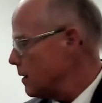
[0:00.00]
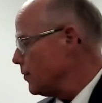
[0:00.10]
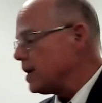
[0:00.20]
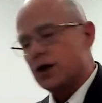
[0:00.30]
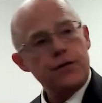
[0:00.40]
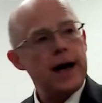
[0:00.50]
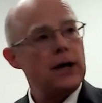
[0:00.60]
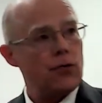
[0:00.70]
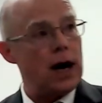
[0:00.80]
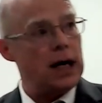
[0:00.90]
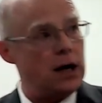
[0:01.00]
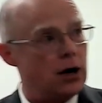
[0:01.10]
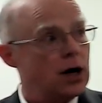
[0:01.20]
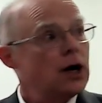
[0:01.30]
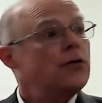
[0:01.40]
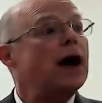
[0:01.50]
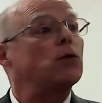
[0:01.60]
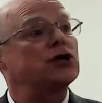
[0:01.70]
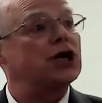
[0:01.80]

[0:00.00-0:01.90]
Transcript: this faith right here, that was